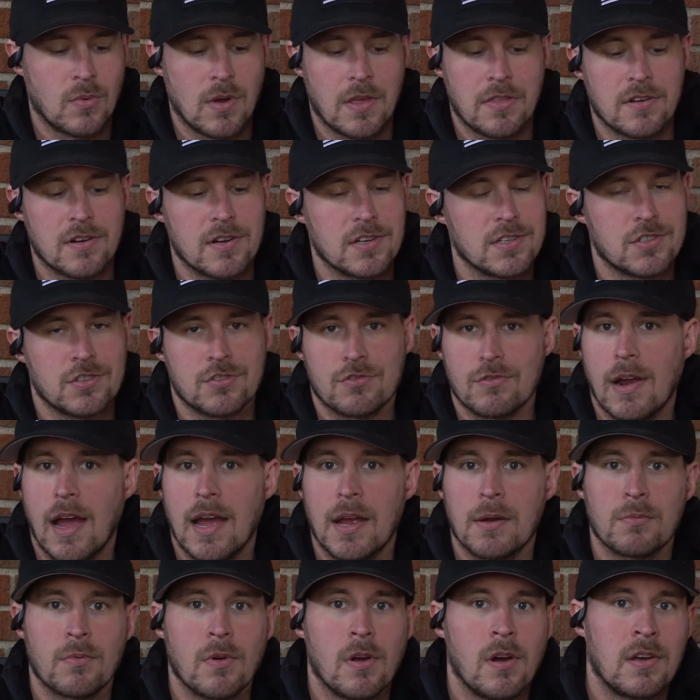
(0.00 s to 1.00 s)
whether it's
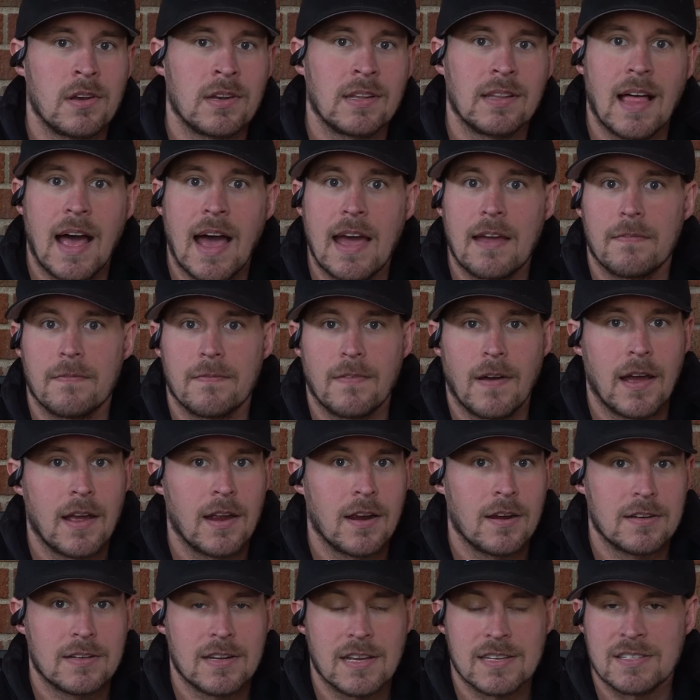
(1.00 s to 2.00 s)
dry run, live
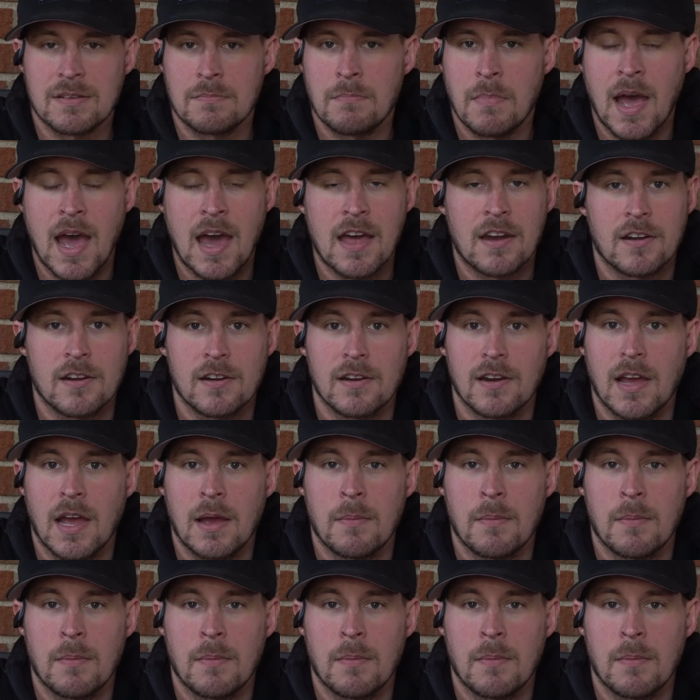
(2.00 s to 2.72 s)
fire, it doesn't matter.